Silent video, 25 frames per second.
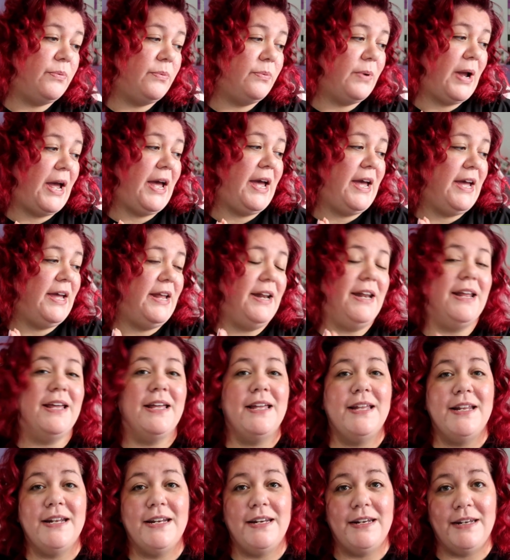read
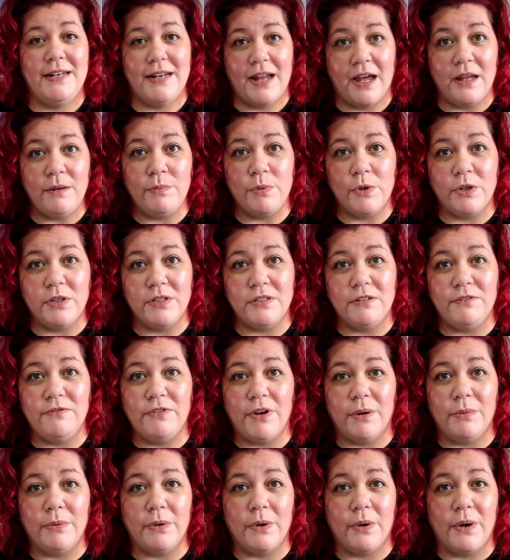nine books in
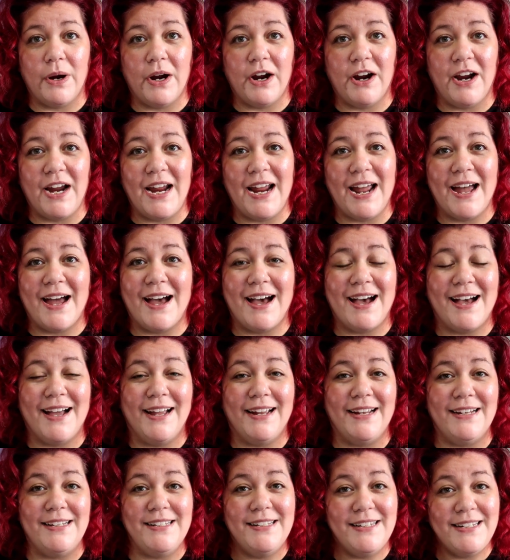February.
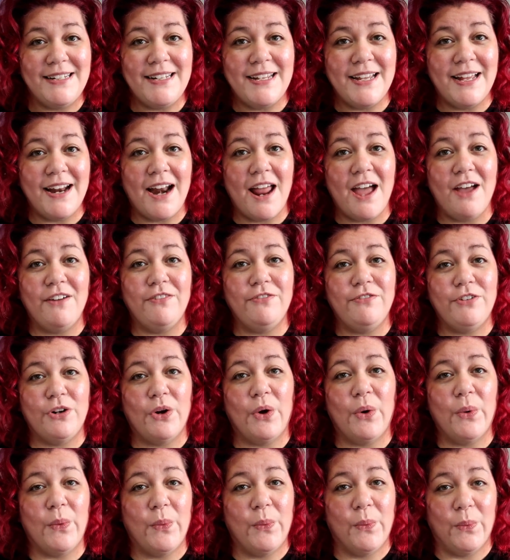I DNF'd
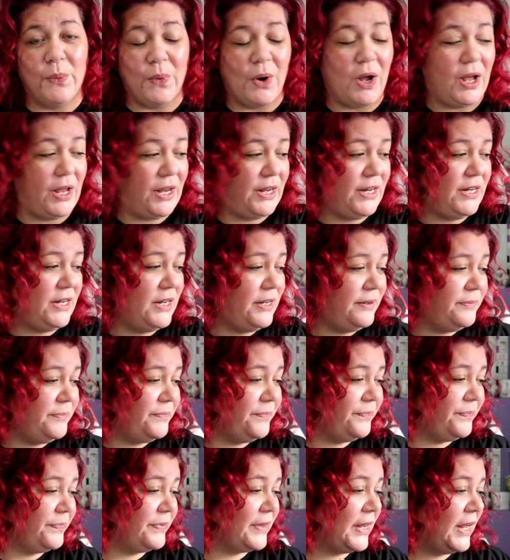one.
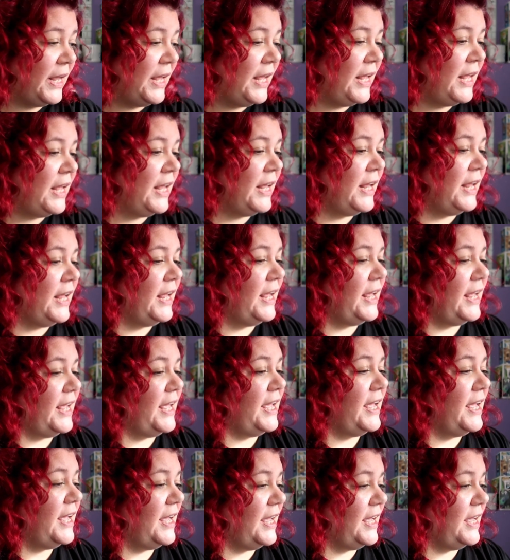
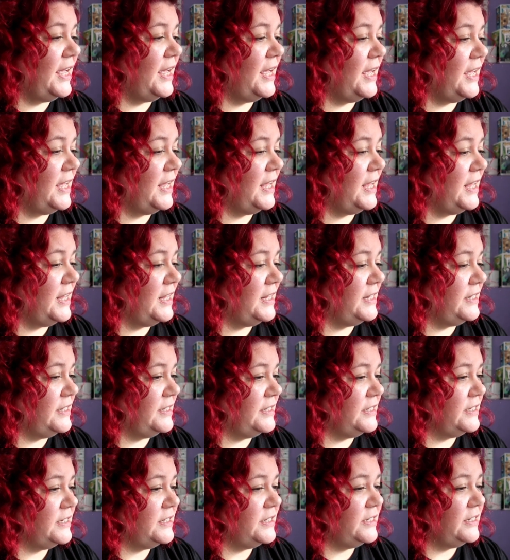
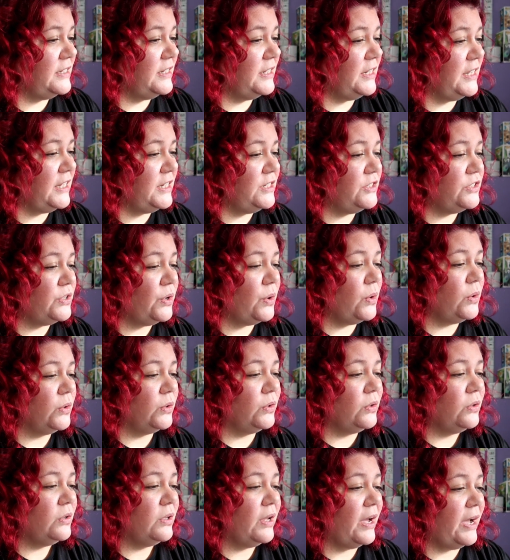And in
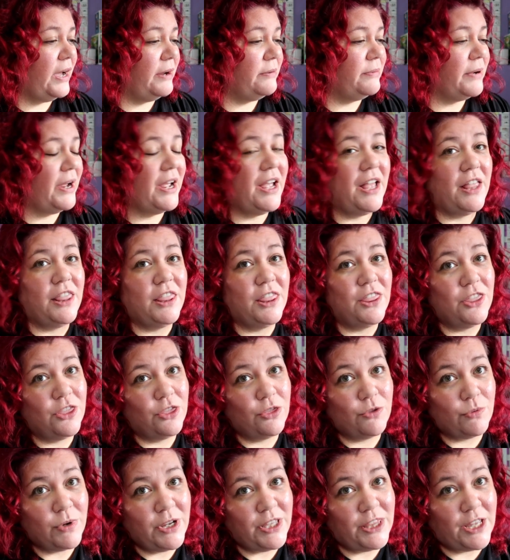total, I read
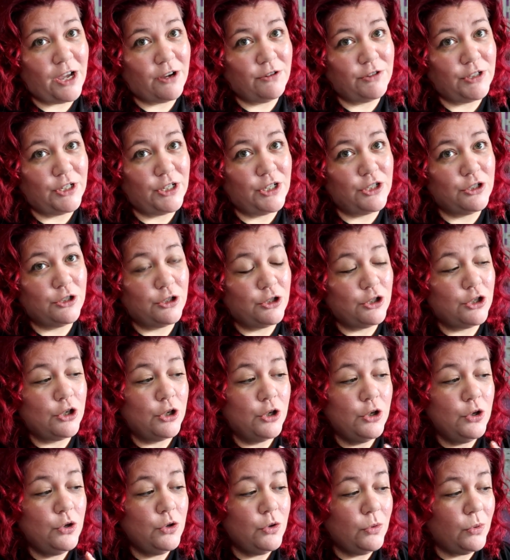3,200
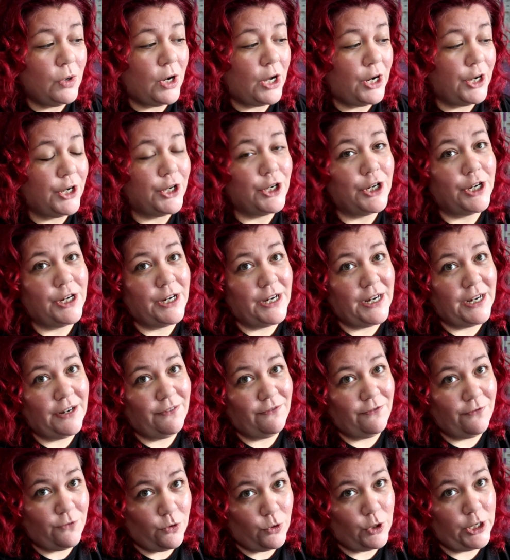
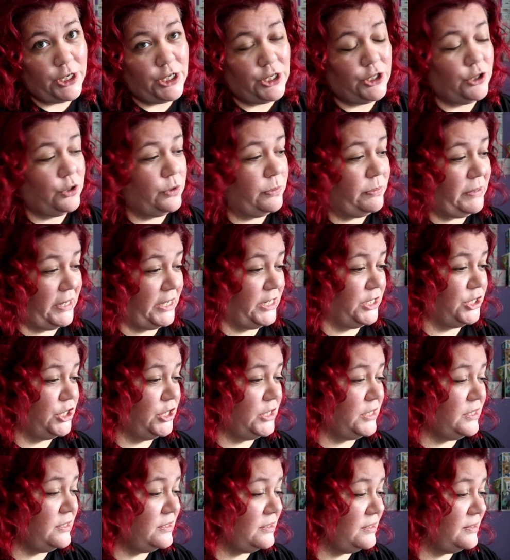242
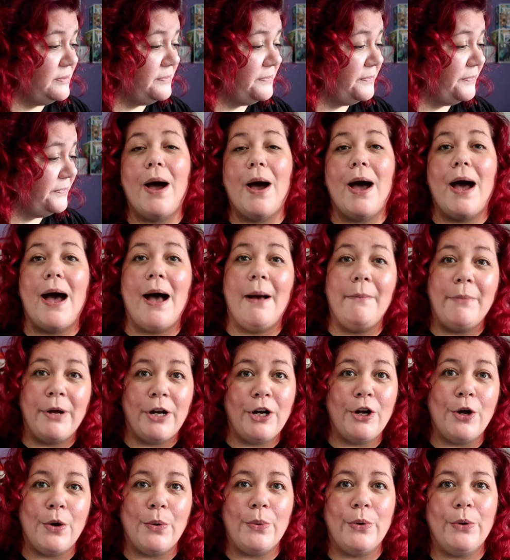pages. I'm
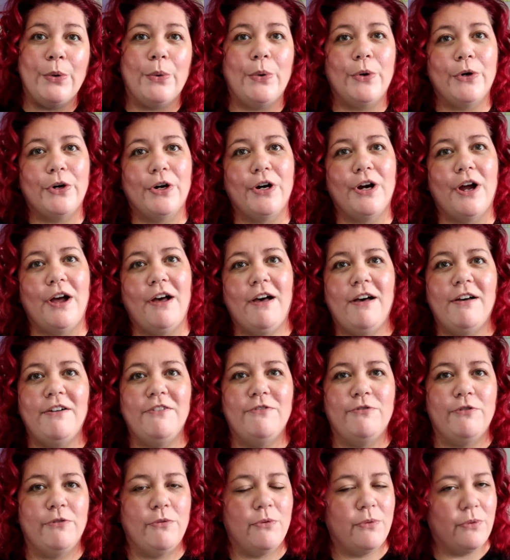gonna go in order
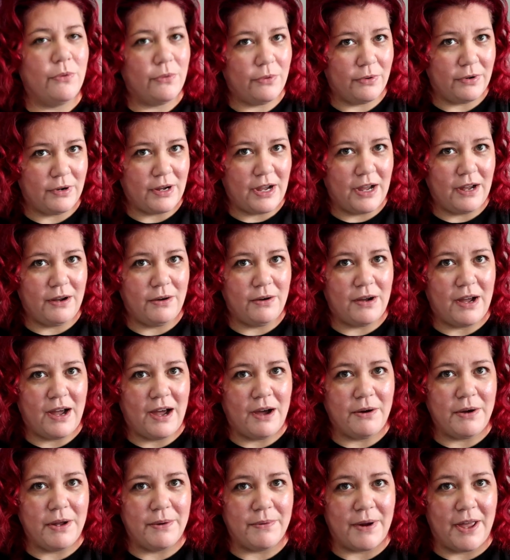of
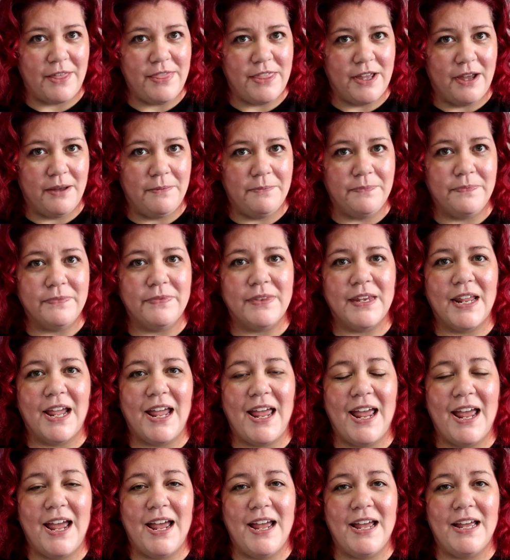how I read them
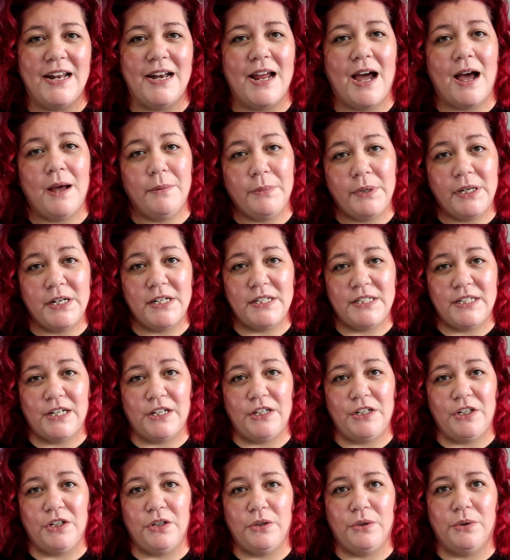and I'm gonna
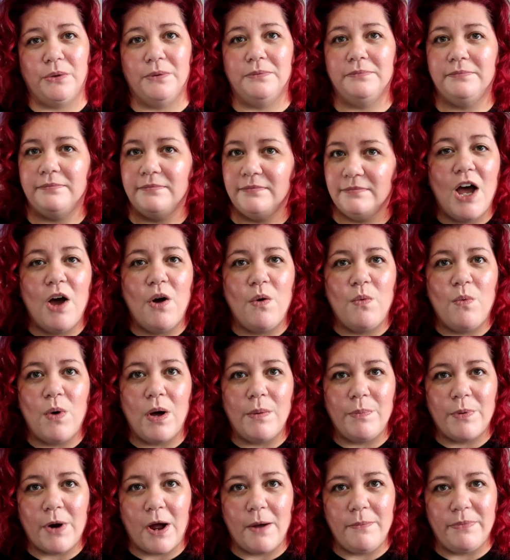tell you
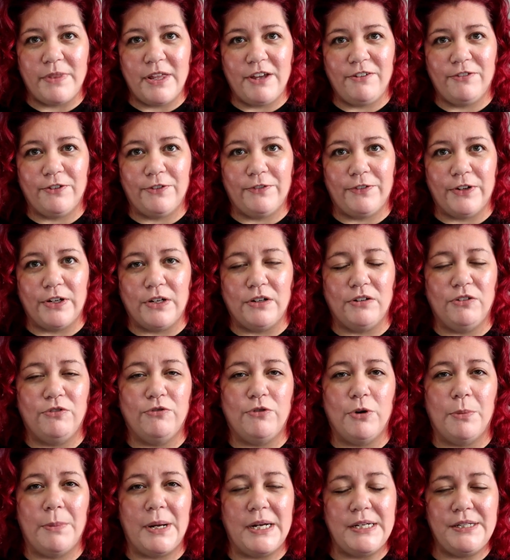what prompt they fulfilled
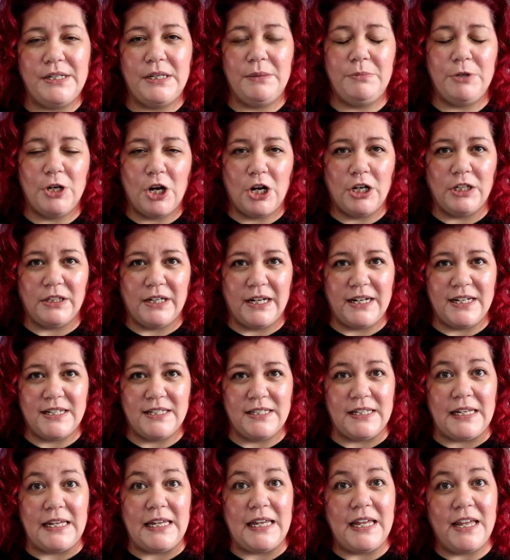for my TBR
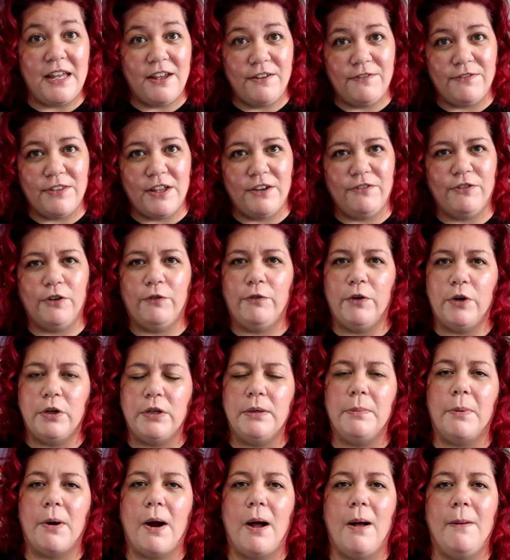legacy, if they
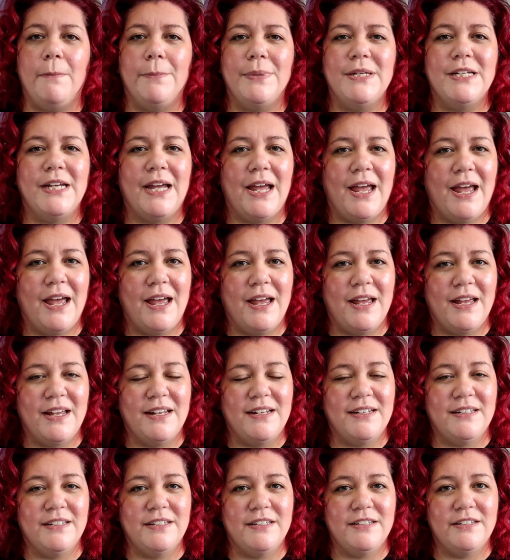fulfilled the prompt,
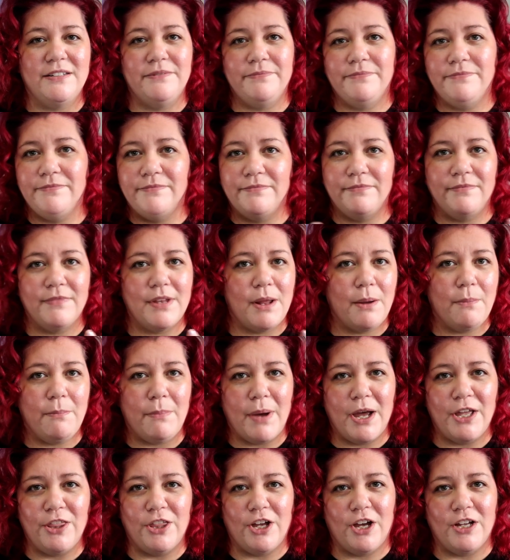and
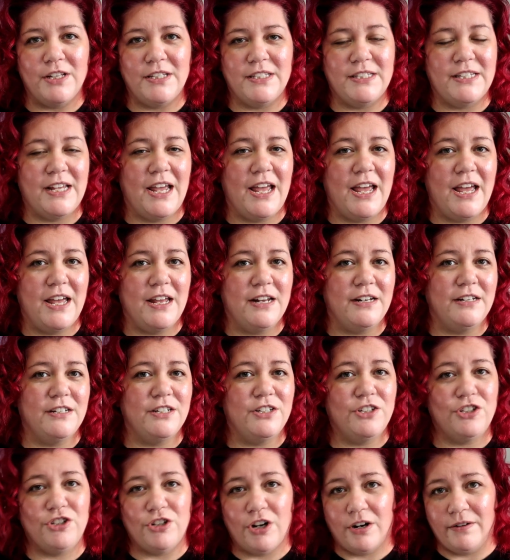my thoughts and
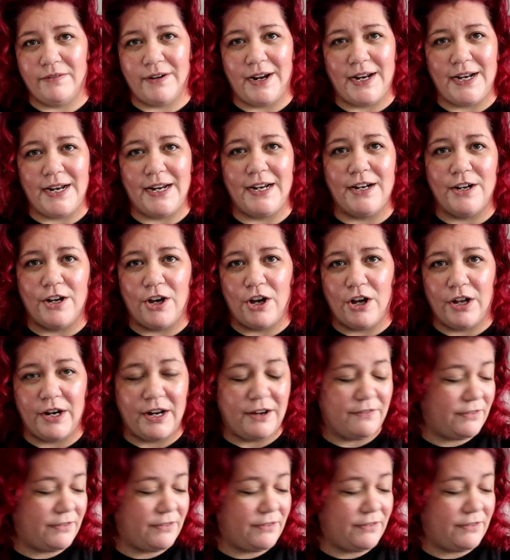star rating on